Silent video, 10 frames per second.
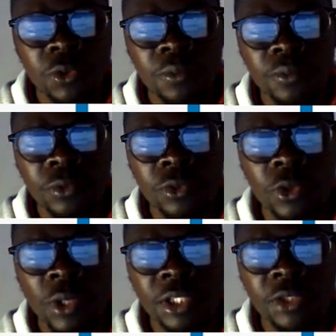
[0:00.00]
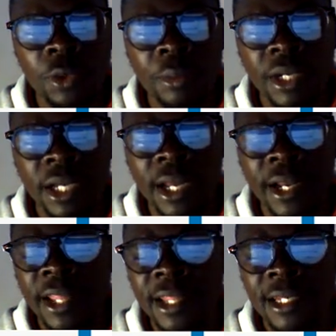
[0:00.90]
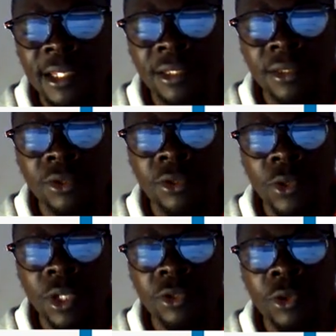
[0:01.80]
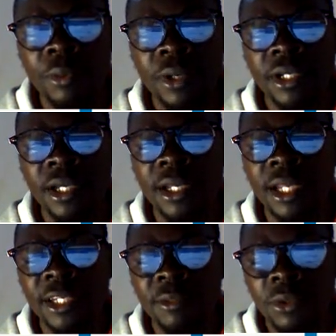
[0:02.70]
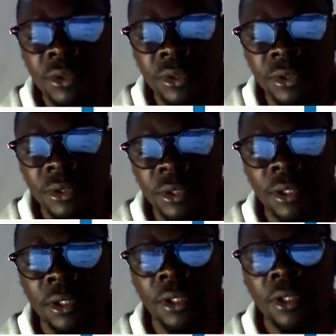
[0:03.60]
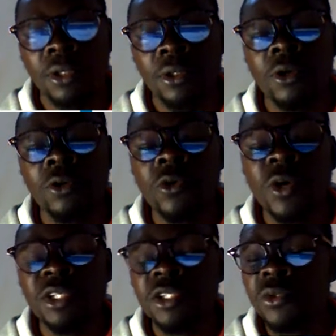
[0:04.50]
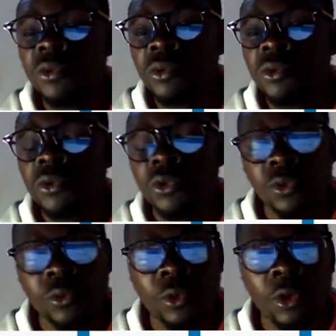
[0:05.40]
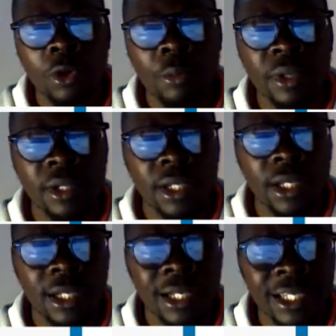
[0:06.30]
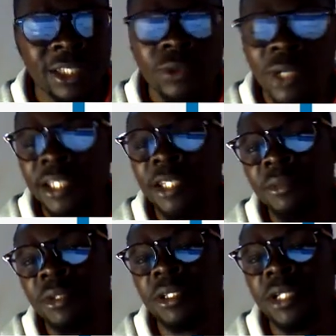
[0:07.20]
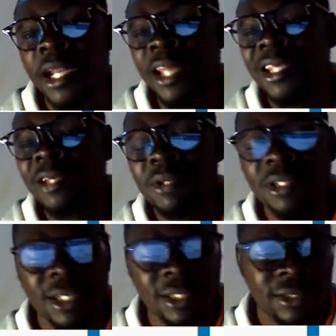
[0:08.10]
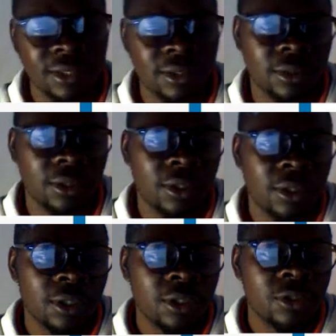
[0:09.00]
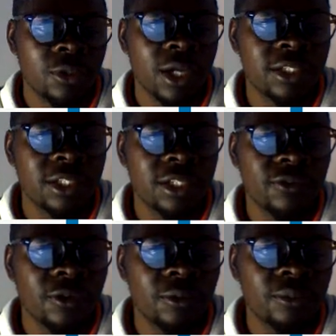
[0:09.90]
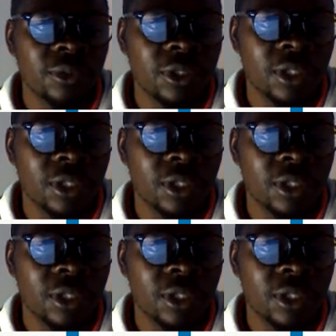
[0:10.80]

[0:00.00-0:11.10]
Do you want it to open another link? Do you want to open a lightbox? Or do you want it to zoom or open link to large image, another image? That is, you can change from here.